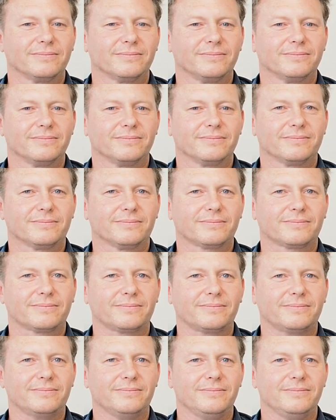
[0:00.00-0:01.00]

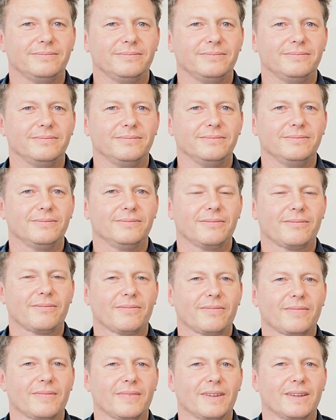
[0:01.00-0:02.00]

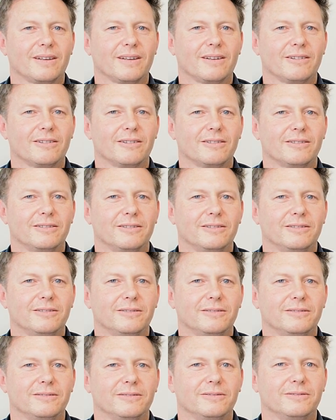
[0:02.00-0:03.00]

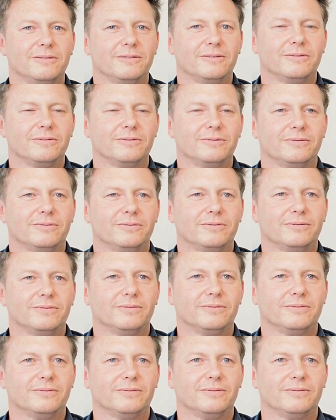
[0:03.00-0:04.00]

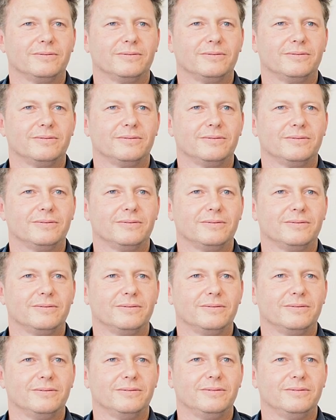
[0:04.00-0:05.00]

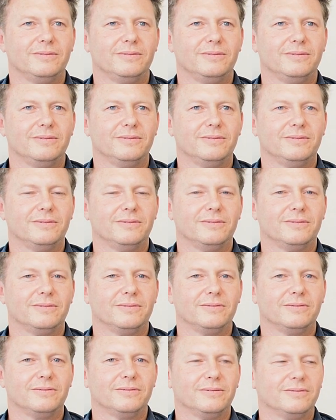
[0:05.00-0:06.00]

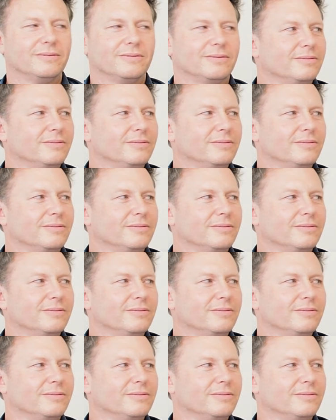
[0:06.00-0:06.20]
No words are spoken by the person on screen.